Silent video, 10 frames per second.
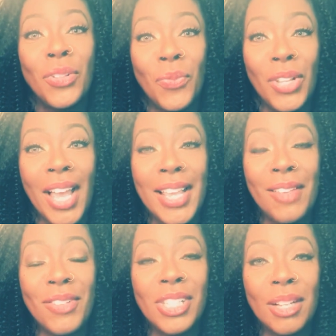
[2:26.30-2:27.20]
will I
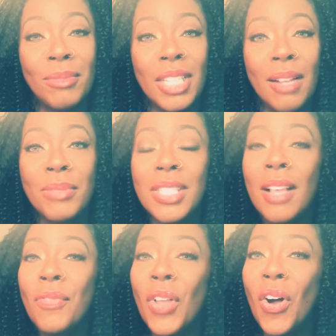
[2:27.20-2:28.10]
give you some tips
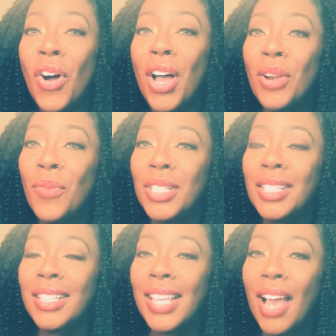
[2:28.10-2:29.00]
on what
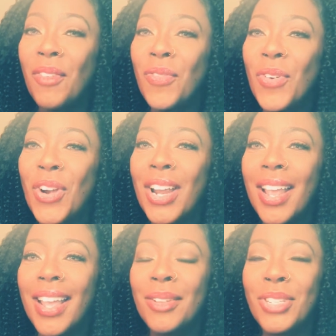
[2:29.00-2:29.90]
to look out for
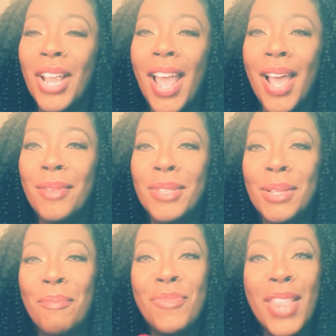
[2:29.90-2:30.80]
and to
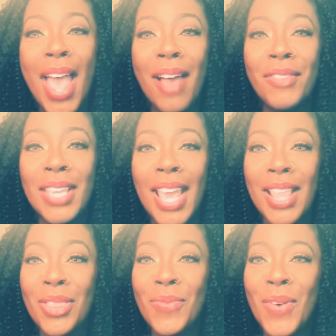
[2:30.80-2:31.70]
perhaps
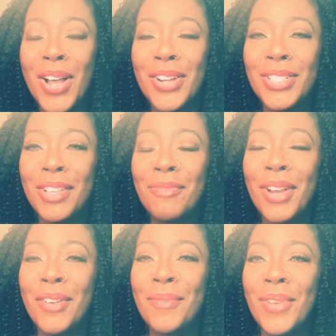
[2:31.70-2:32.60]
navigate the waters of
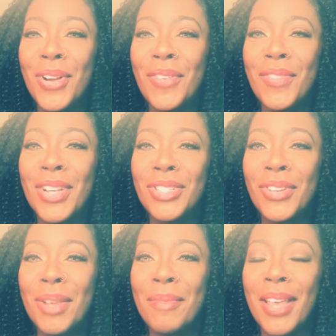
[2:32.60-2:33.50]
Mercury
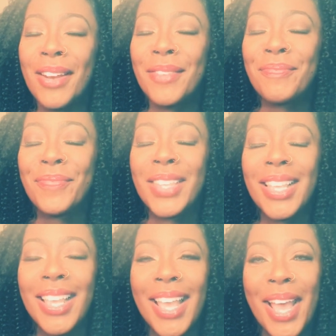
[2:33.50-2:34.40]
retrograde better?
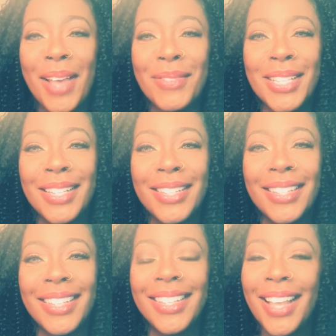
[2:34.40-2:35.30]

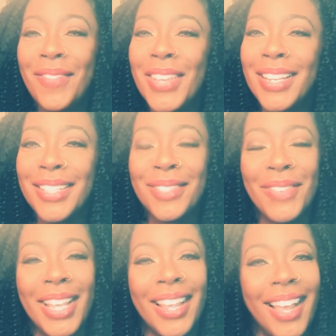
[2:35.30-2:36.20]
Absolutely. I mean, it's
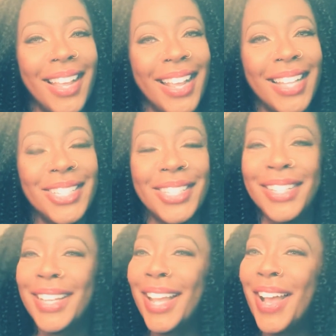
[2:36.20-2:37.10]
me. I got
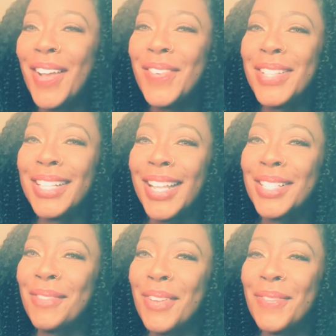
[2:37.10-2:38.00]
you. I always
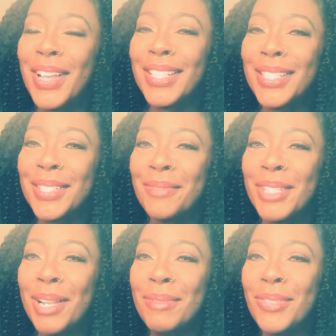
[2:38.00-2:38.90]
got some advice and some
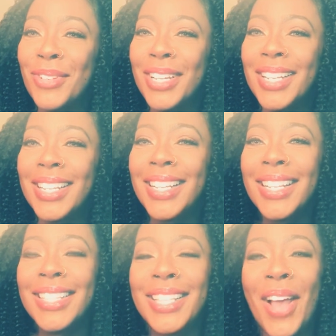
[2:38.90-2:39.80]
tips for you.
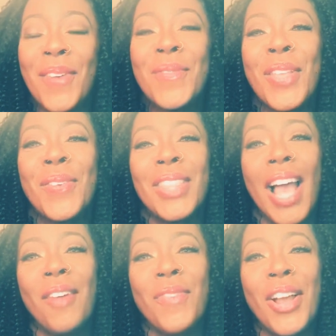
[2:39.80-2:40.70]
So,
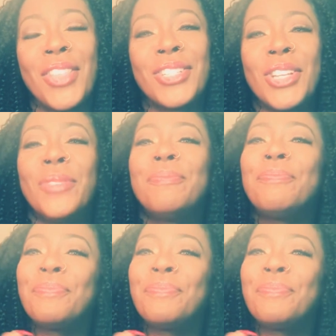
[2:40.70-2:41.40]
without further ado,